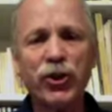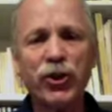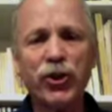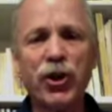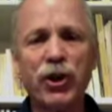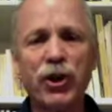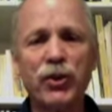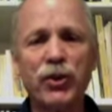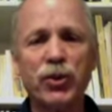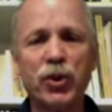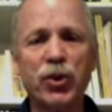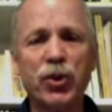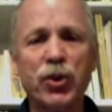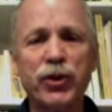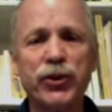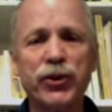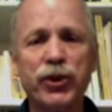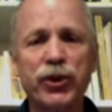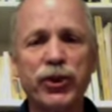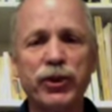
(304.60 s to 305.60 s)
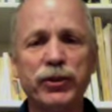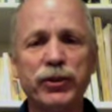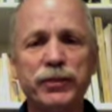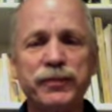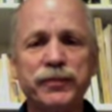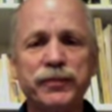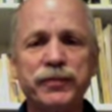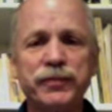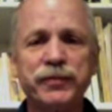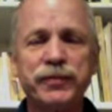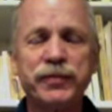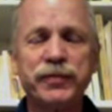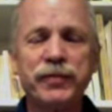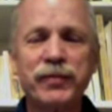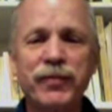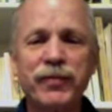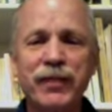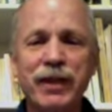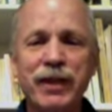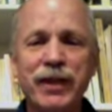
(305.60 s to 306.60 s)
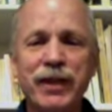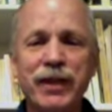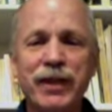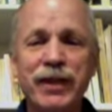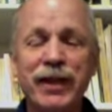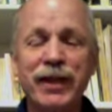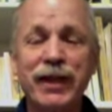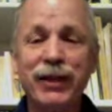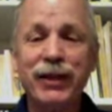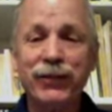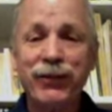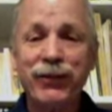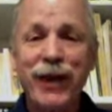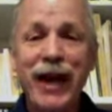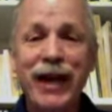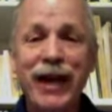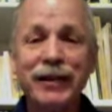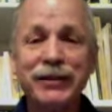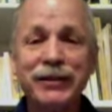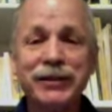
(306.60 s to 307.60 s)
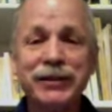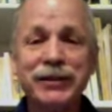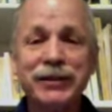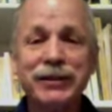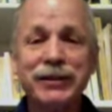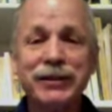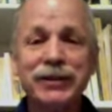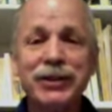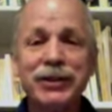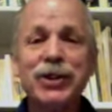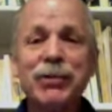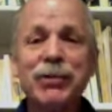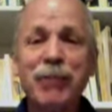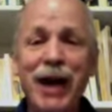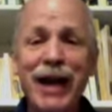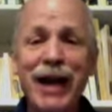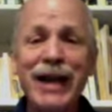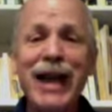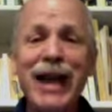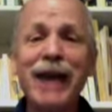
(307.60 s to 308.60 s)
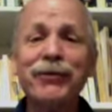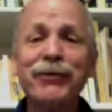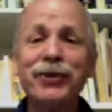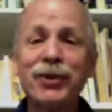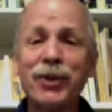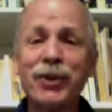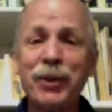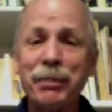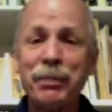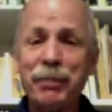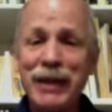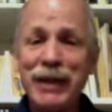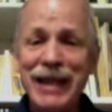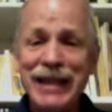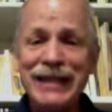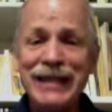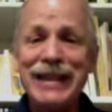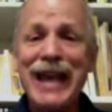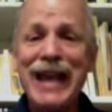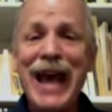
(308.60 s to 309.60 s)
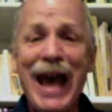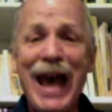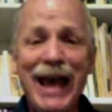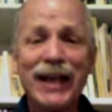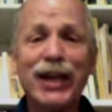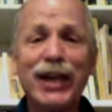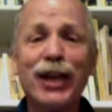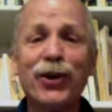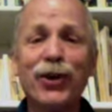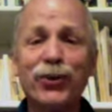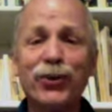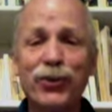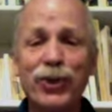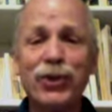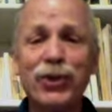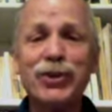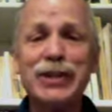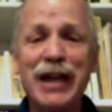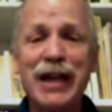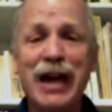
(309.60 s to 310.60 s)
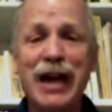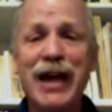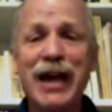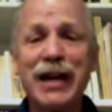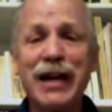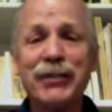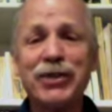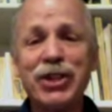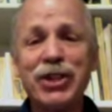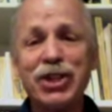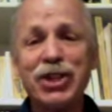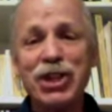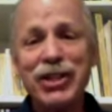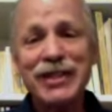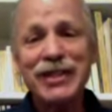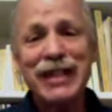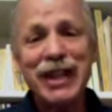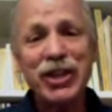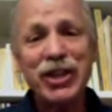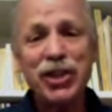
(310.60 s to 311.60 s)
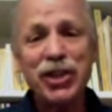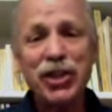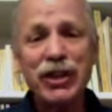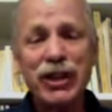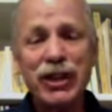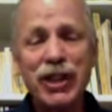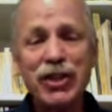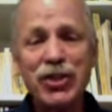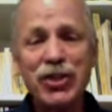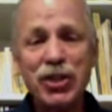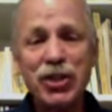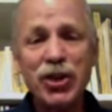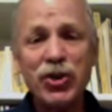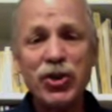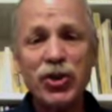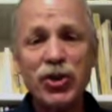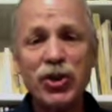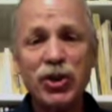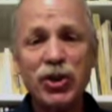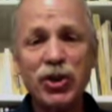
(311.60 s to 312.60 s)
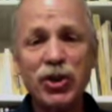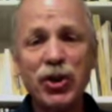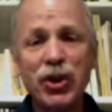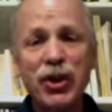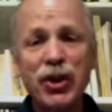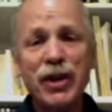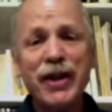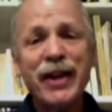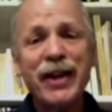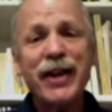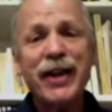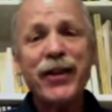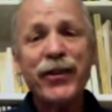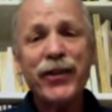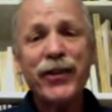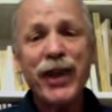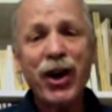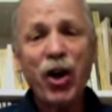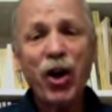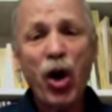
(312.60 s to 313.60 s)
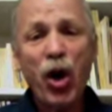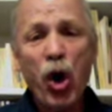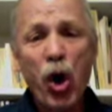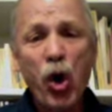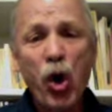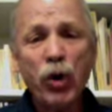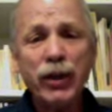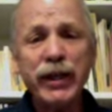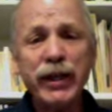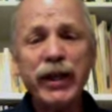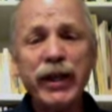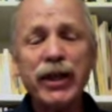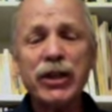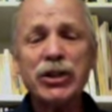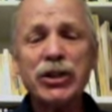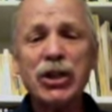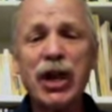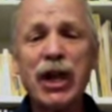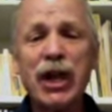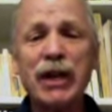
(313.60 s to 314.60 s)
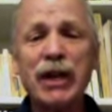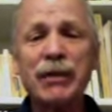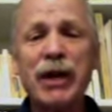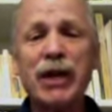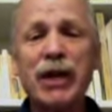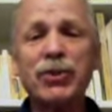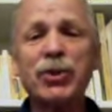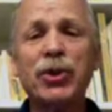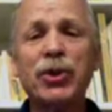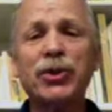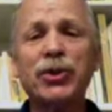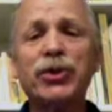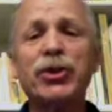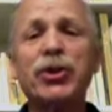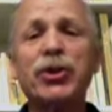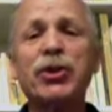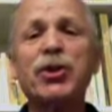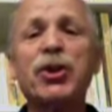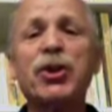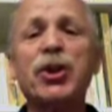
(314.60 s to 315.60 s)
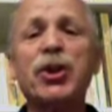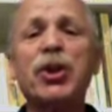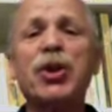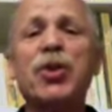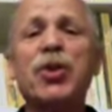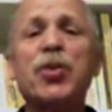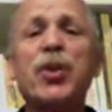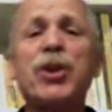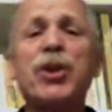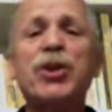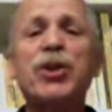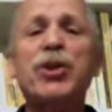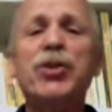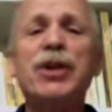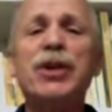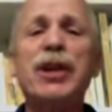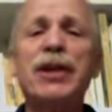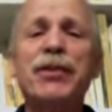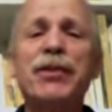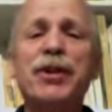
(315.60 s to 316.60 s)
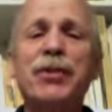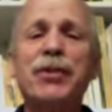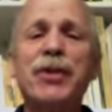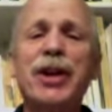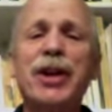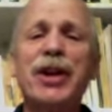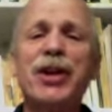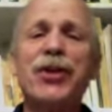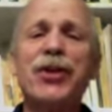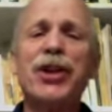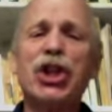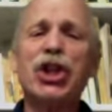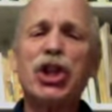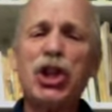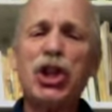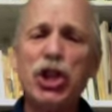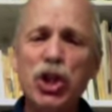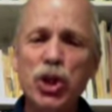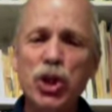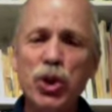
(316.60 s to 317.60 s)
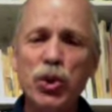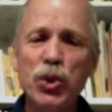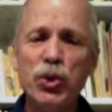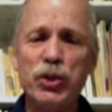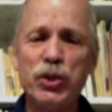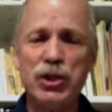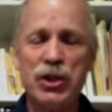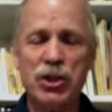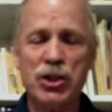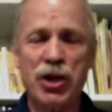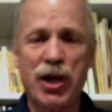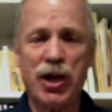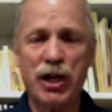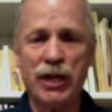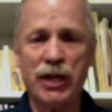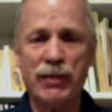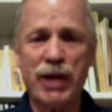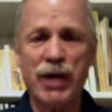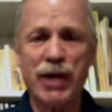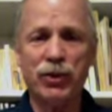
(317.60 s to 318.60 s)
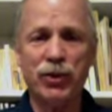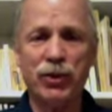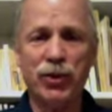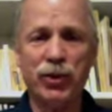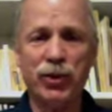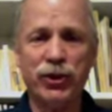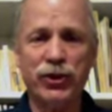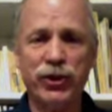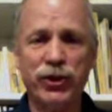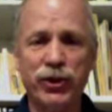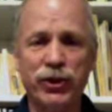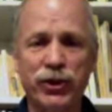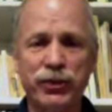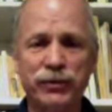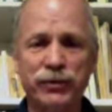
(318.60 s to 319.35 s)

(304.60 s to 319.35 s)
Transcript: on Rule 2. In fact, you might have to repeat that a few times and just get your kids used to They're only going to talk about Rule 2 when you give them the cue to talk about Rule 2.